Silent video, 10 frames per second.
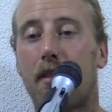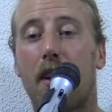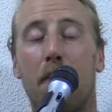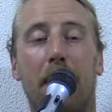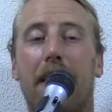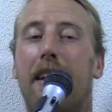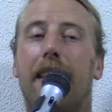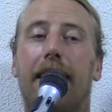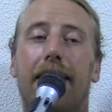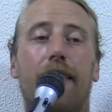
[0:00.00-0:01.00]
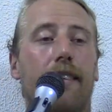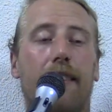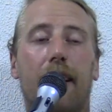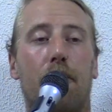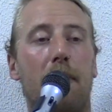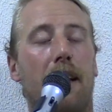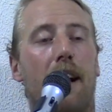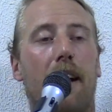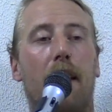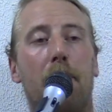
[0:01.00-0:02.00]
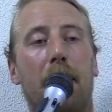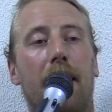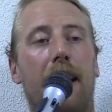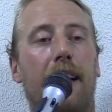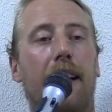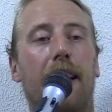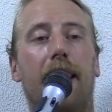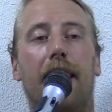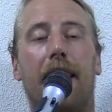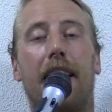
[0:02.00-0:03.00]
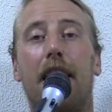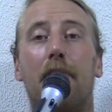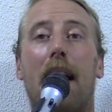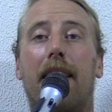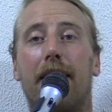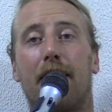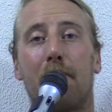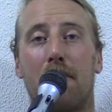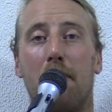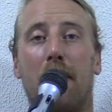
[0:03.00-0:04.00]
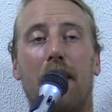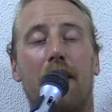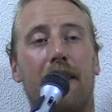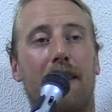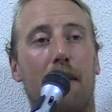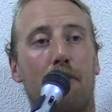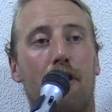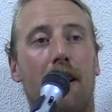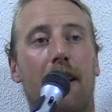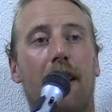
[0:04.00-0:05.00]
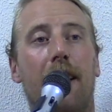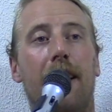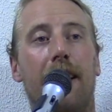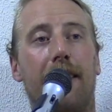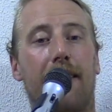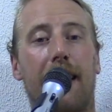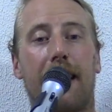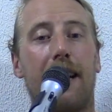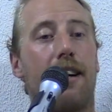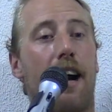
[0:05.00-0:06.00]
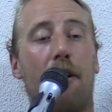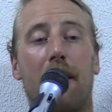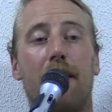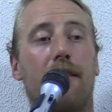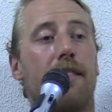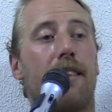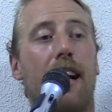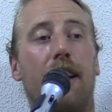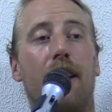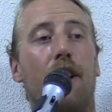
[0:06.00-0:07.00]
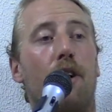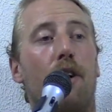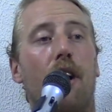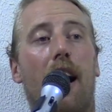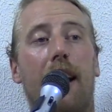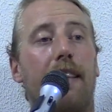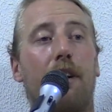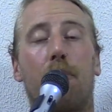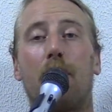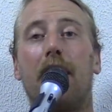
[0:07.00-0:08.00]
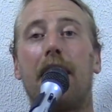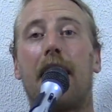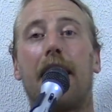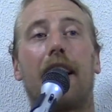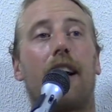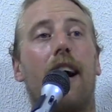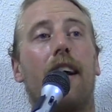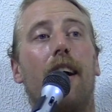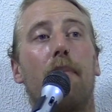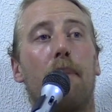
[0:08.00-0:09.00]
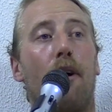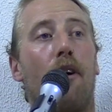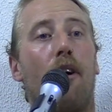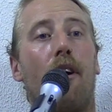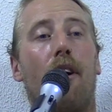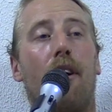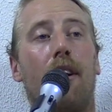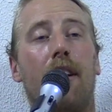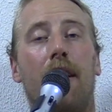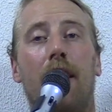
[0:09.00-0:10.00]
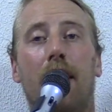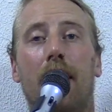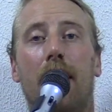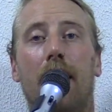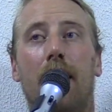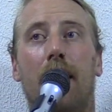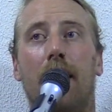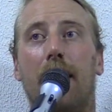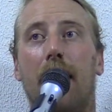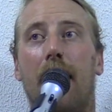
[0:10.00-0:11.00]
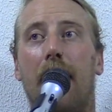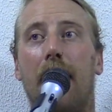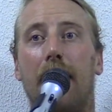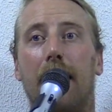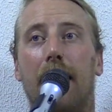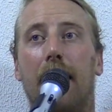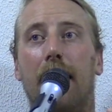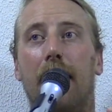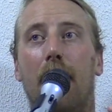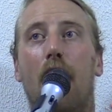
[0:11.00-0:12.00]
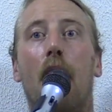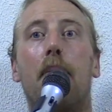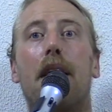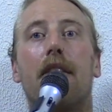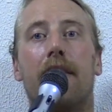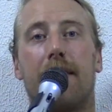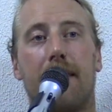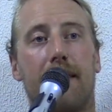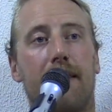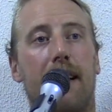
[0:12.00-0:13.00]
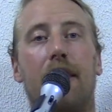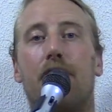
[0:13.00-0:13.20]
But then it just gets me caught up in like, again, back to some similarity type shit, is like out here is like, I think really kind of caught up on like appearances and